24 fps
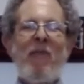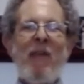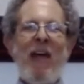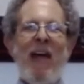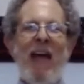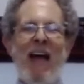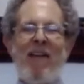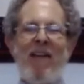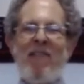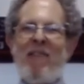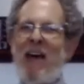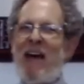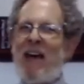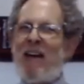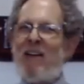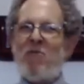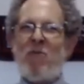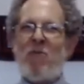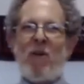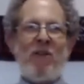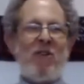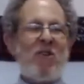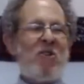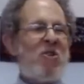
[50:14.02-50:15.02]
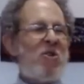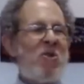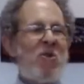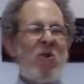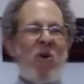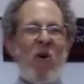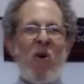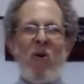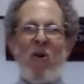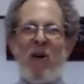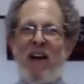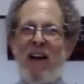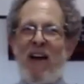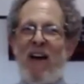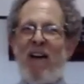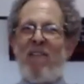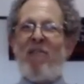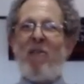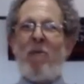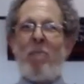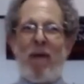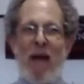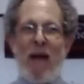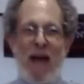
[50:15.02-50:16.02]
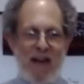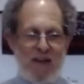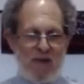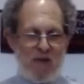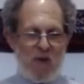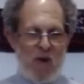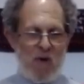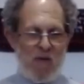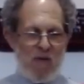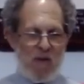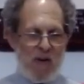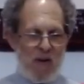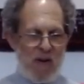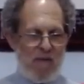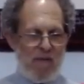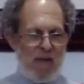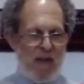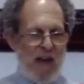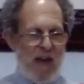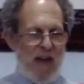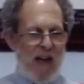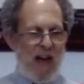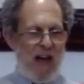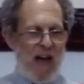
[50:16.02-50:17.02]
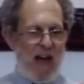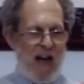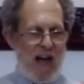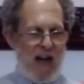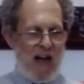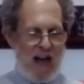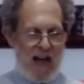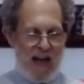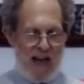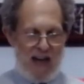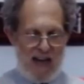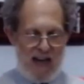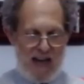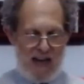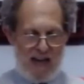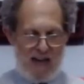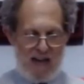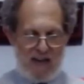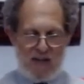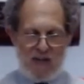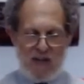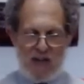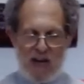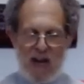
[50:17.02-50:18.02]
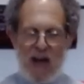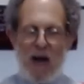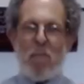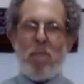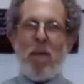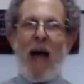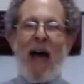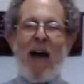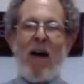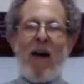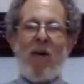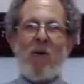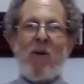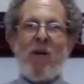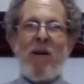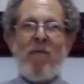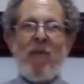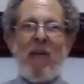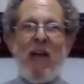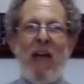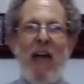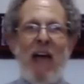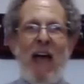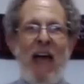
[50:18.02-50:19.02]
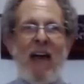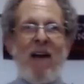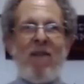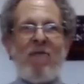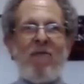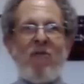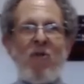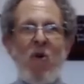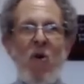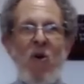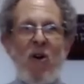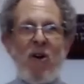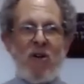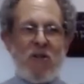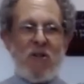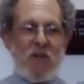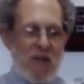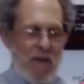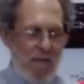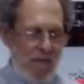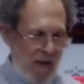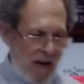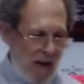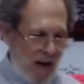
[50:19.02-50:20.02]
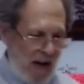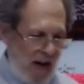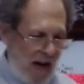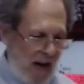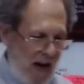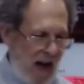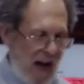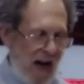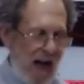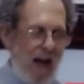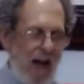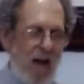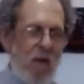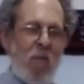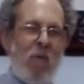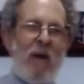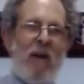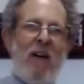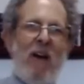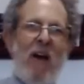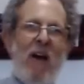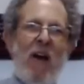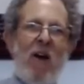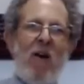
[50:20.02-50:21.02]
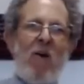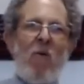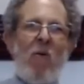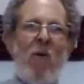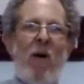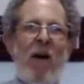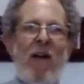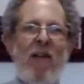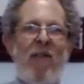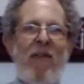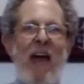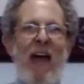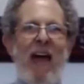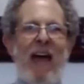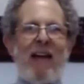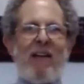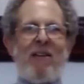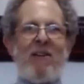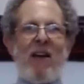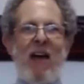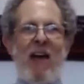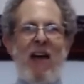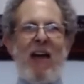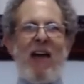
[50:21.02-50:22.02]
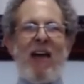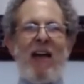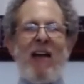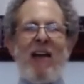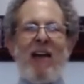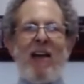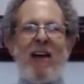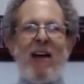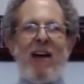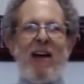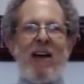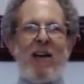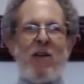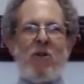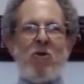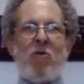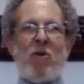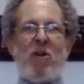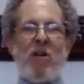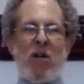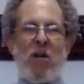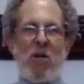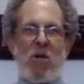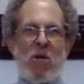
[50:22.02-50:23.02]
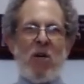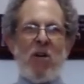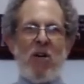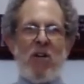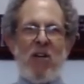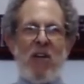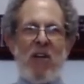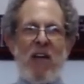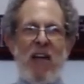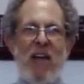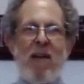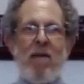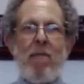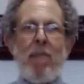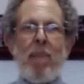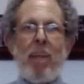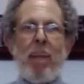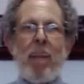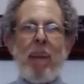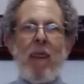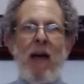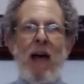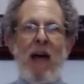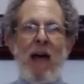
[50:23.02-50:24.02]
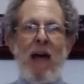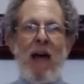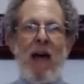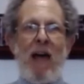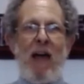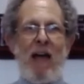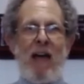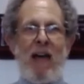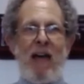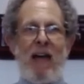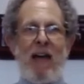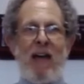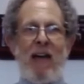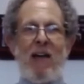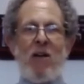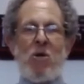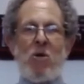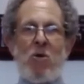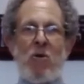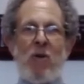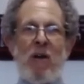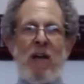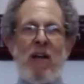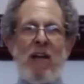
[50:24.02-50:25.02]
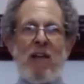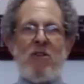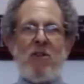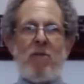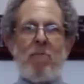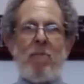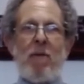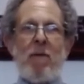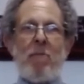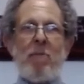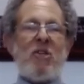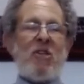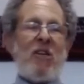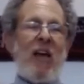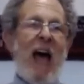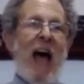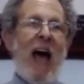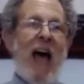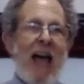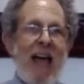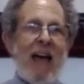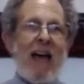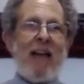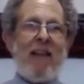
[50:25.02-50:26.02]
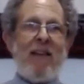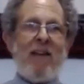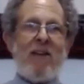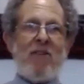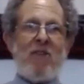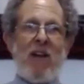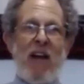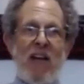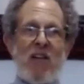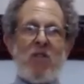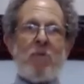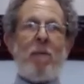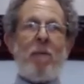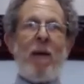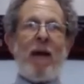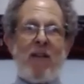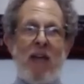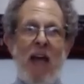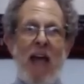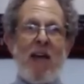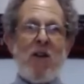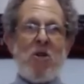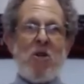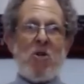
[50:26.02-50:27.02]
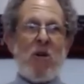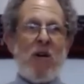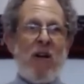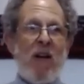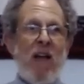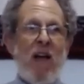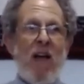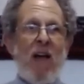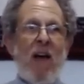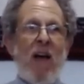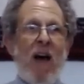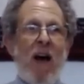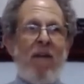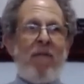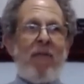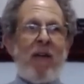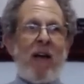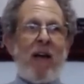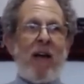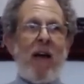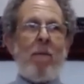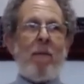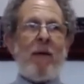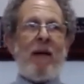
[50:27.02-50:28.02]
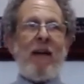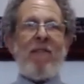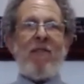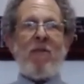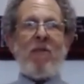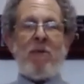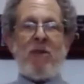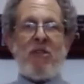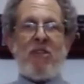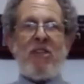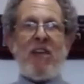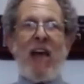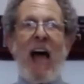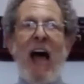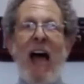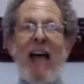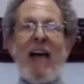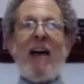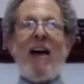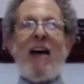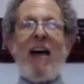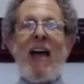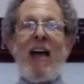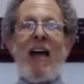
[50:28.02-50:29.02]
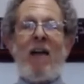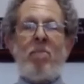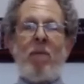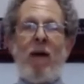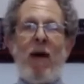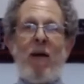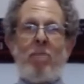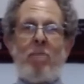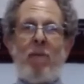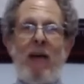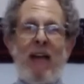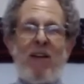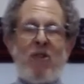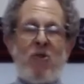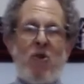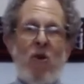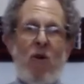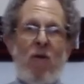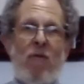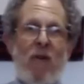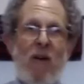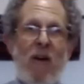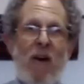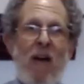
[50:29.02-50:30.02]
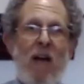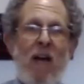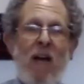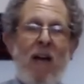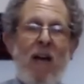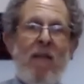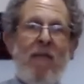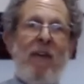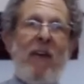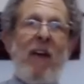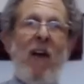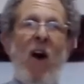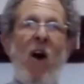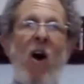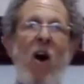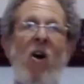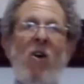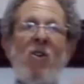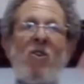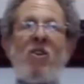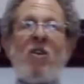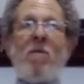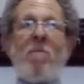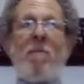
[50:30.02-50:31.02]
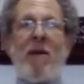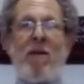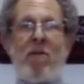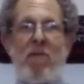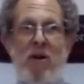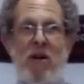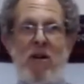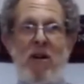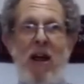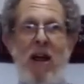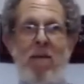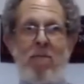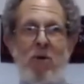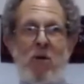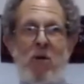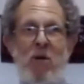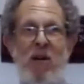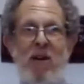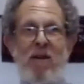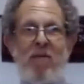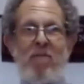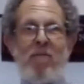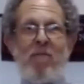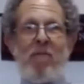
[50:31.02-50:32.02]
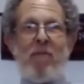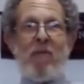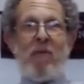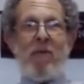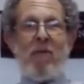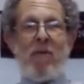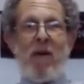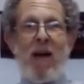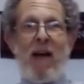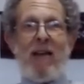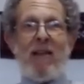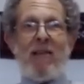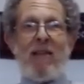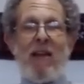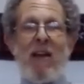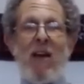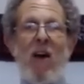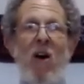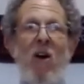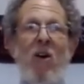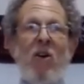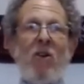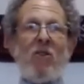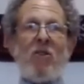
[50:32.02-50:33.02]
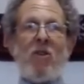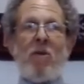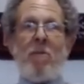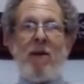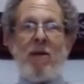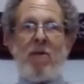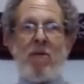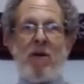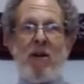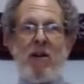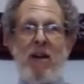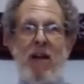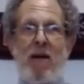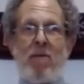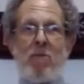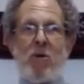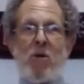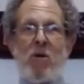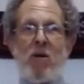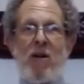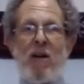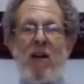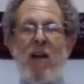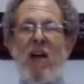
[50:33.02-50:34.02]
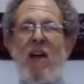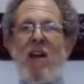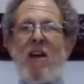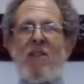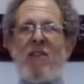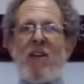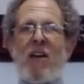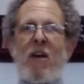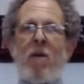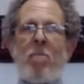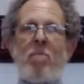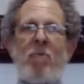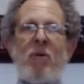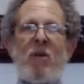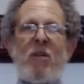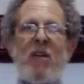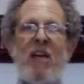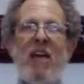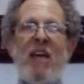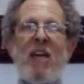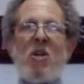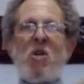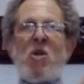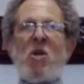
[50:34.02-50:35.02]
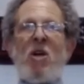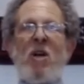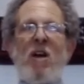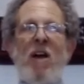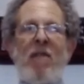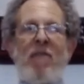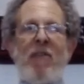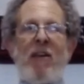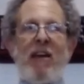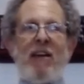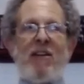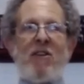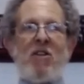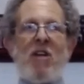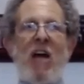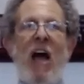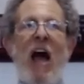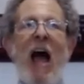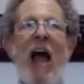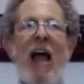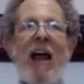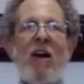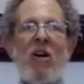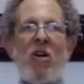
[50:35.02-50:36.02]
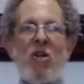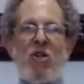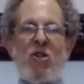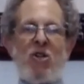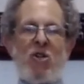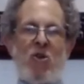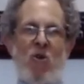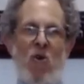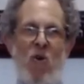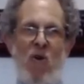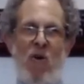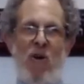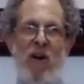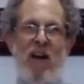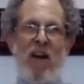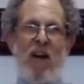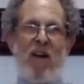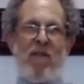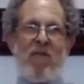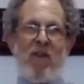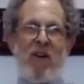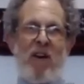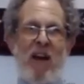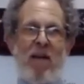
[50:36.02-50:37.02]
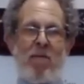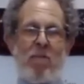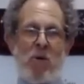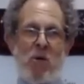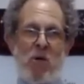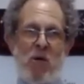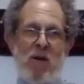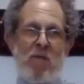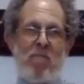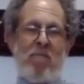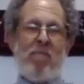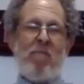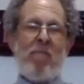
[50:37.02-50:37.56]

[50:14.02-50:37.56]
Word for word: And that is what the story of the Passover uh, is about. And of course, uh, we know that uh, uh, traditionally uh, in Judaism, the Messiah, there's an expectation of the coming of the Messiah at, at Passover, the ultimate redemption, right? The ultimate redemption, the completion of the entire story of redemption.